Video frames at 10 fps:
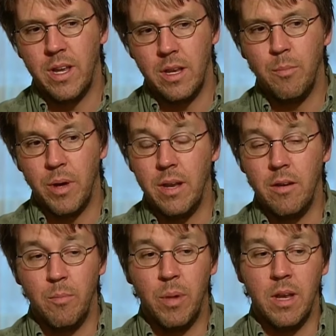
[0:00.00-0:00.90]

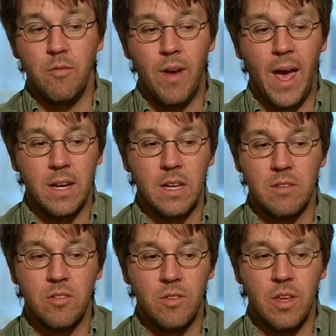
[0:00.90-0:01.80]
in fact
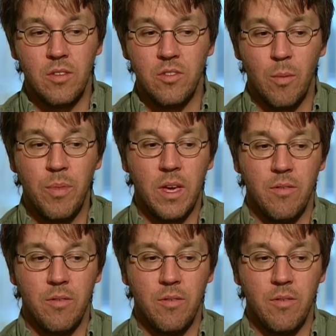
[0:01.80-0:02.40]
it's something